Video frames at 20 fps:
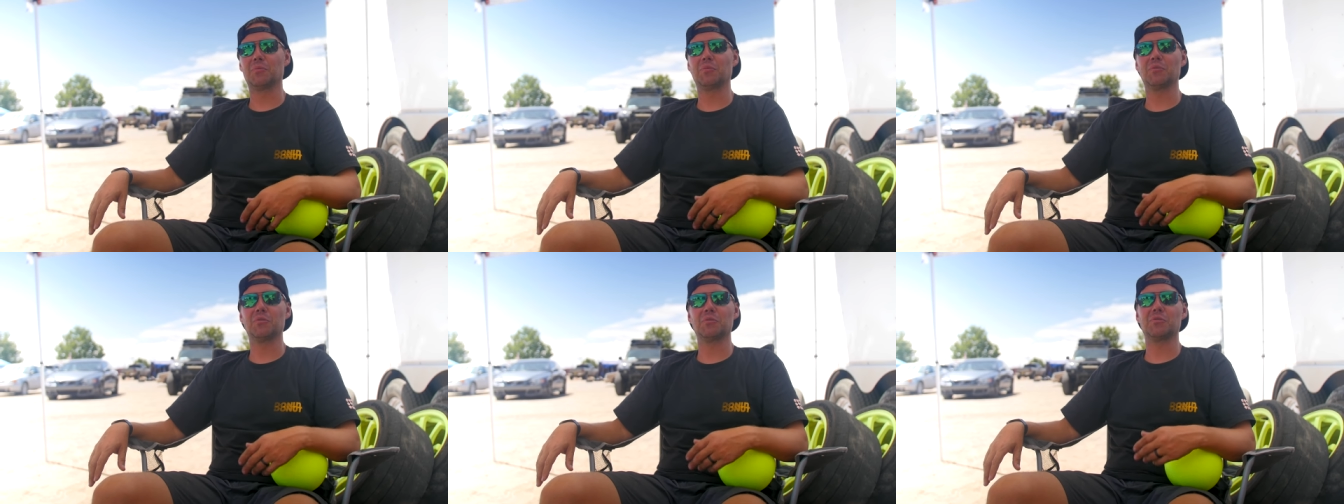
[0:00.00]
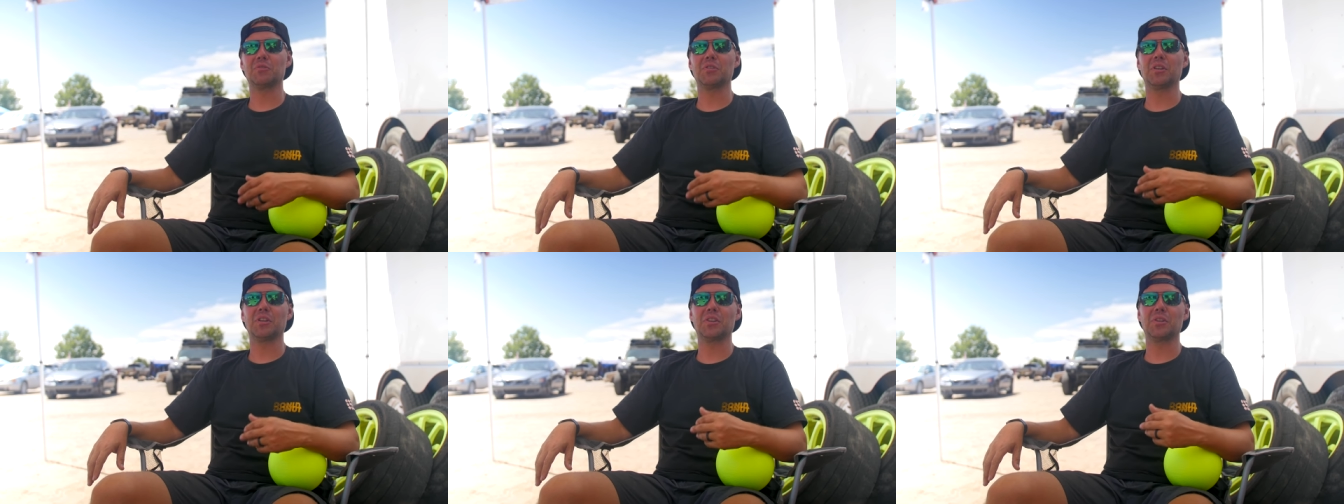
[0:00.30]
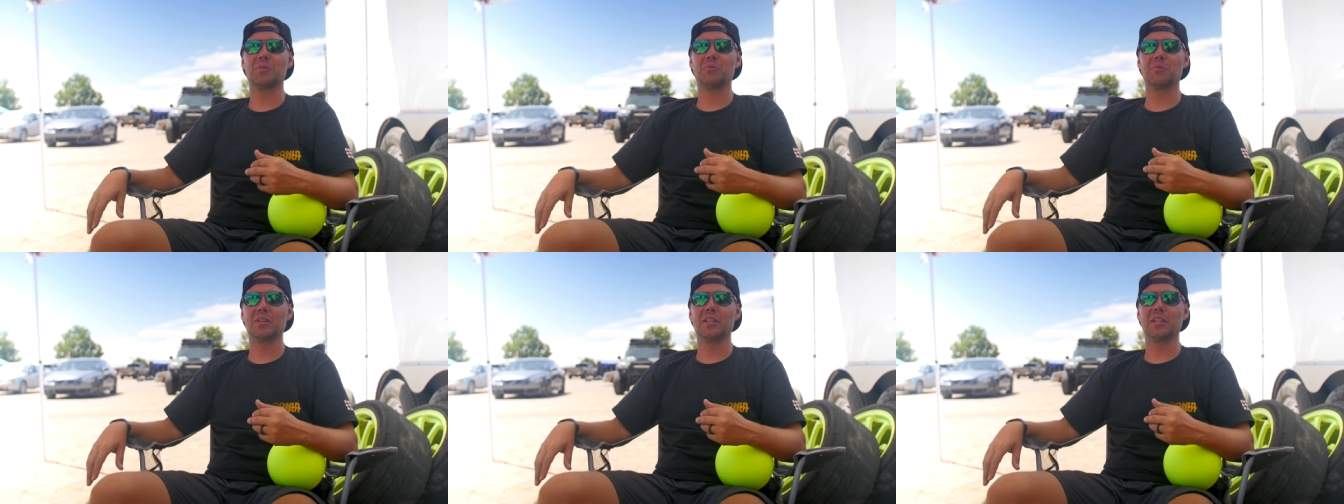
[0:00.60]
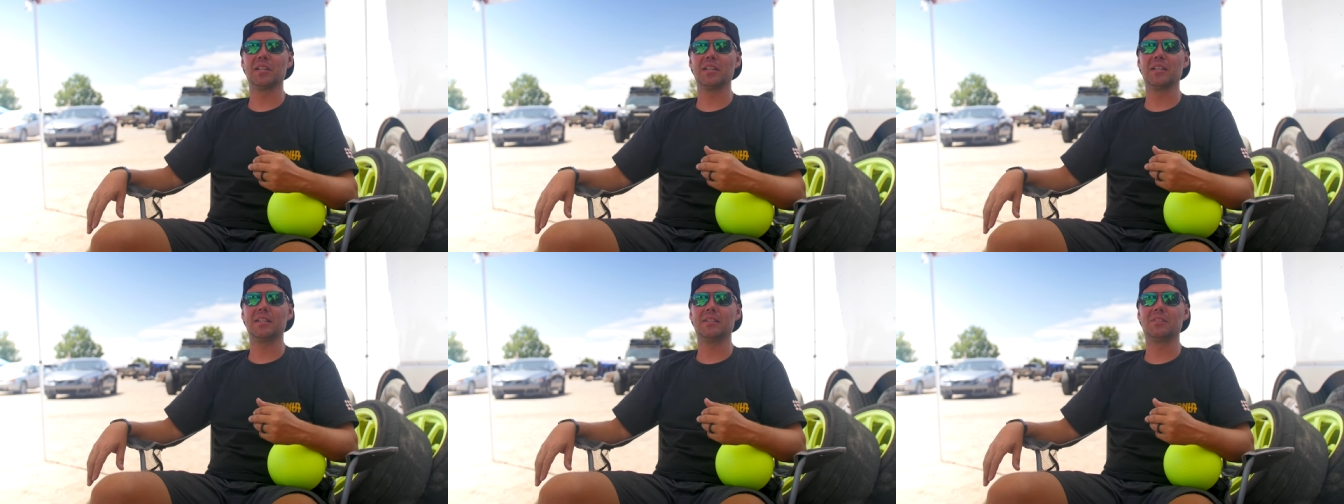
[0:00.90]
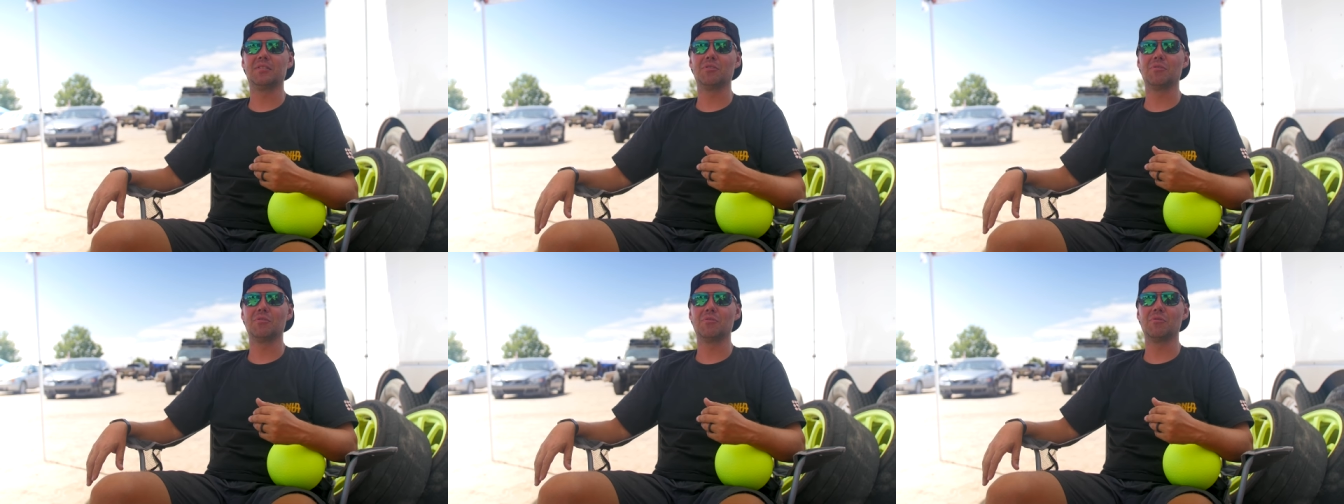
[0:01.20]
there's nothing really
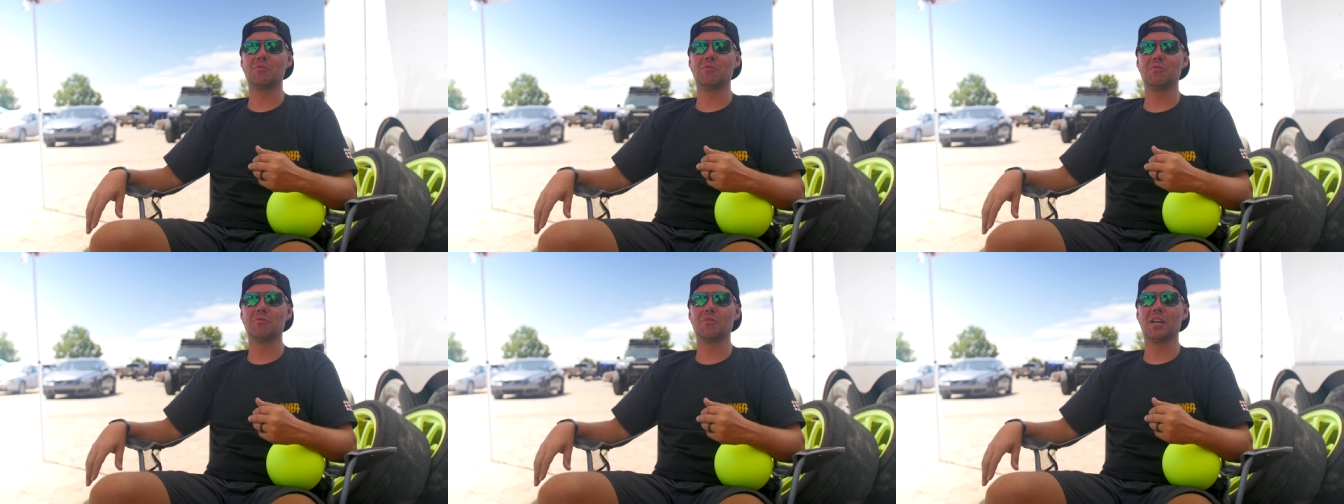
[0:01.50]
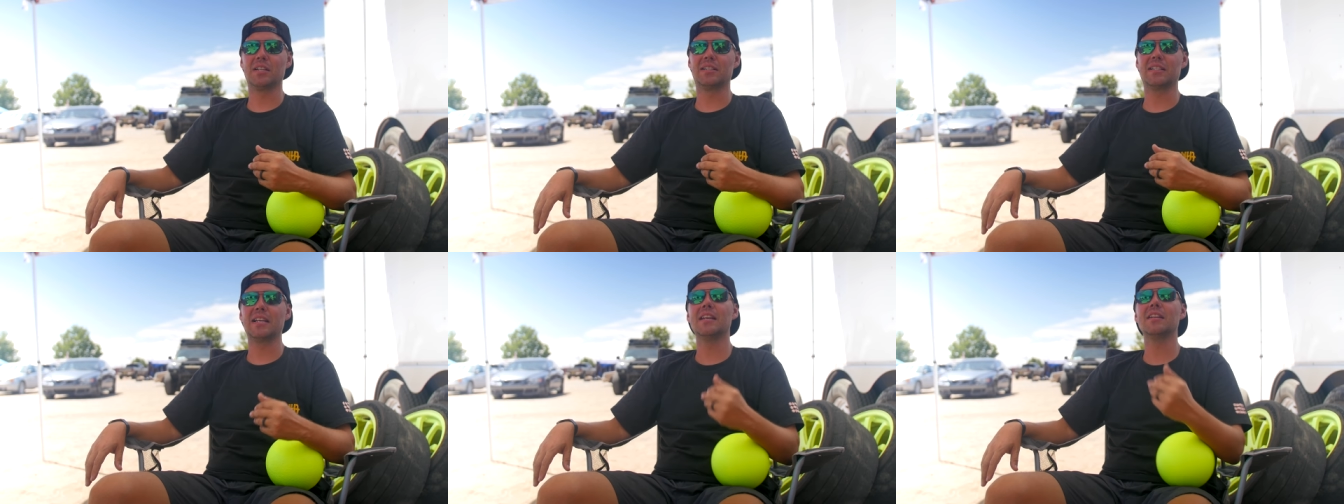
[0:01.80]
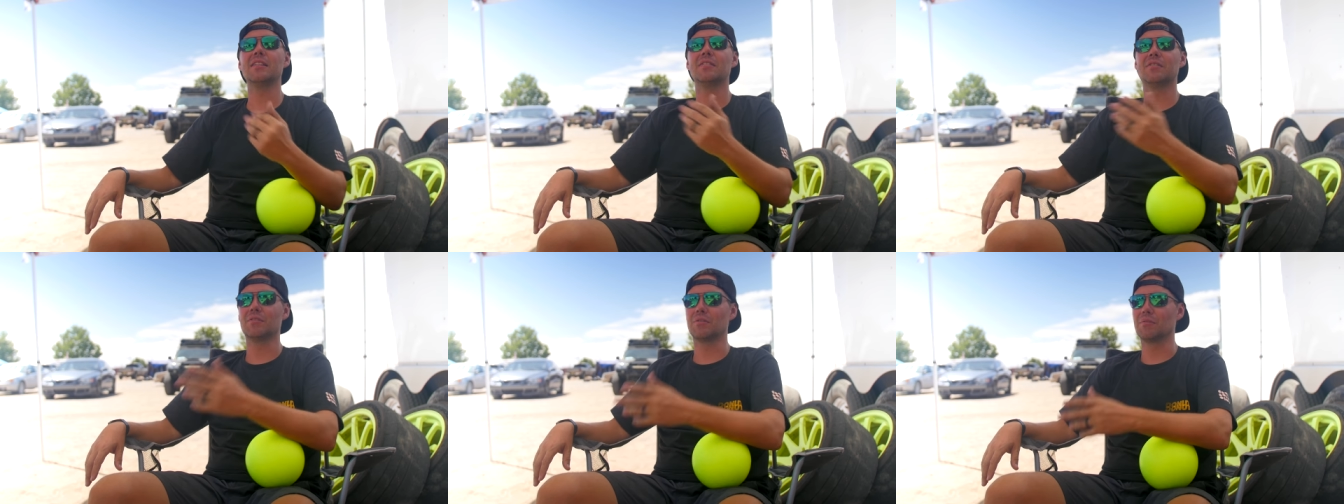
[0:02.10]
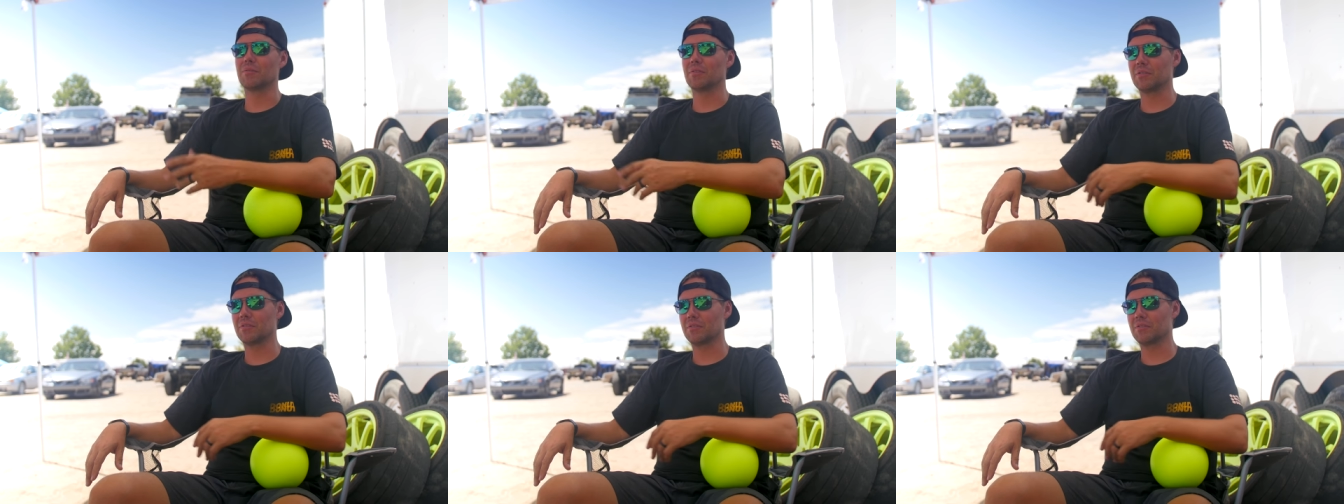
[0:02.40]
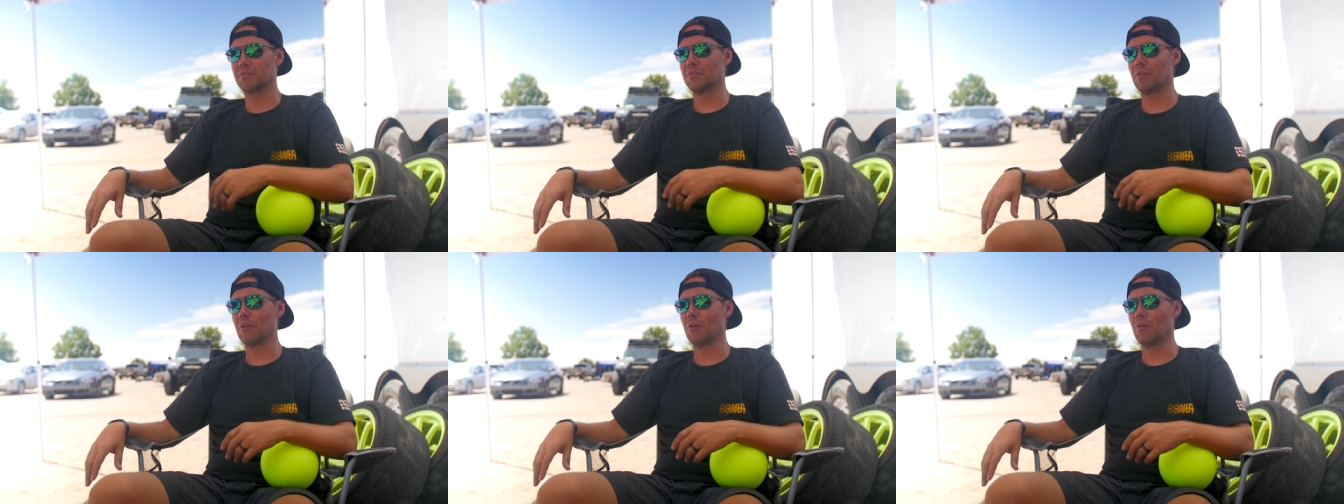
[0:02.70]
to attain to.
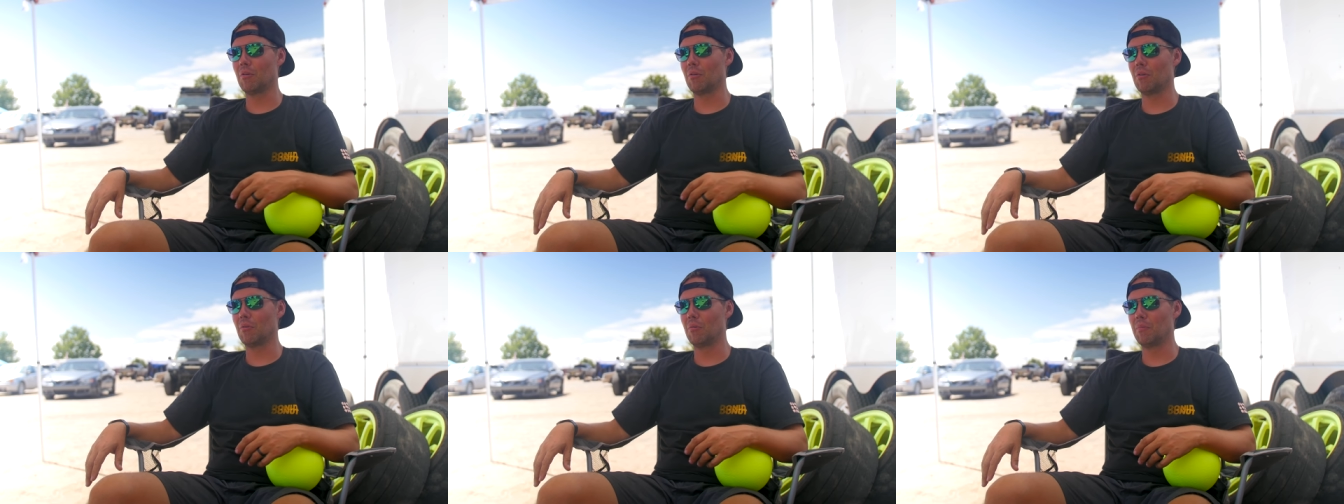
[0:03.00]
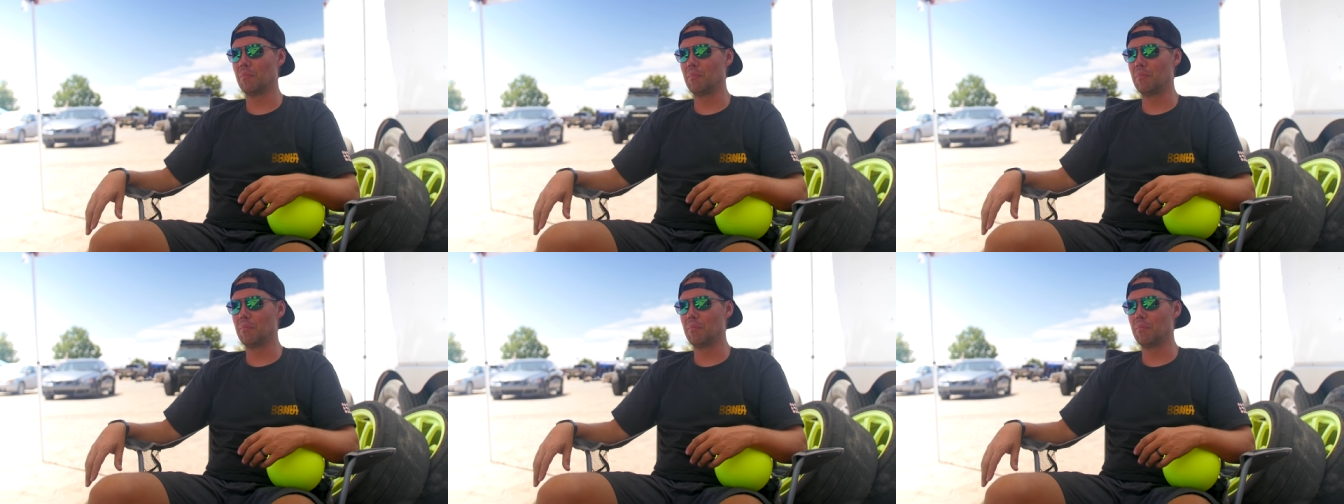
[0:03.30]
There's no